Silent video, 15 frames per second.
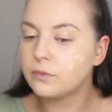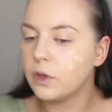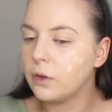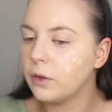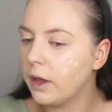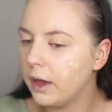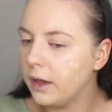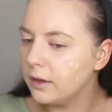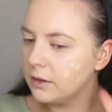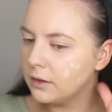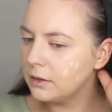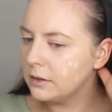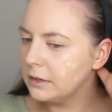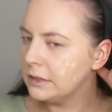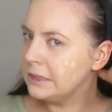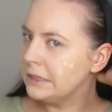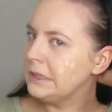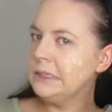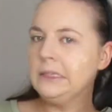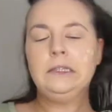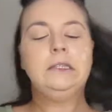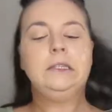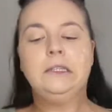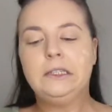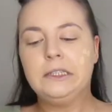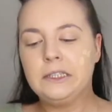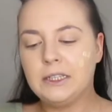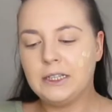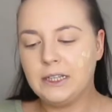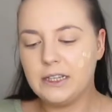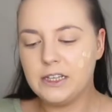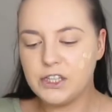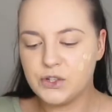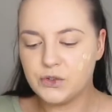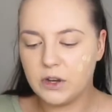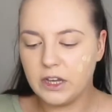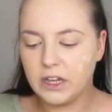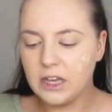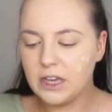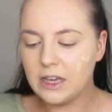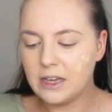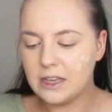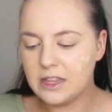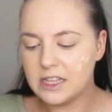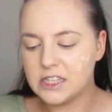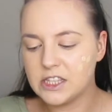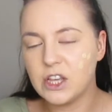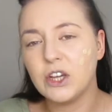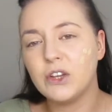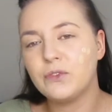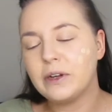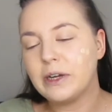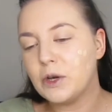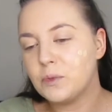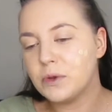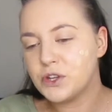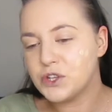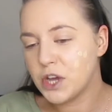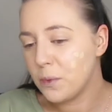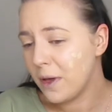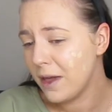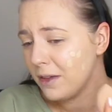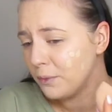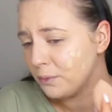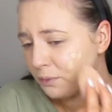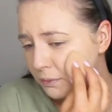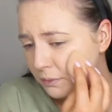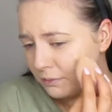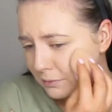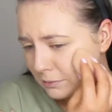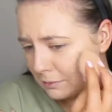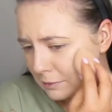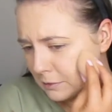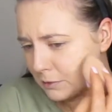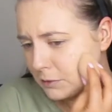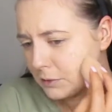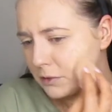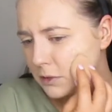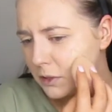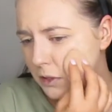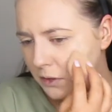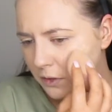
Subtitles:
Okay, let's try this side for a little bit, shall we? Ugh.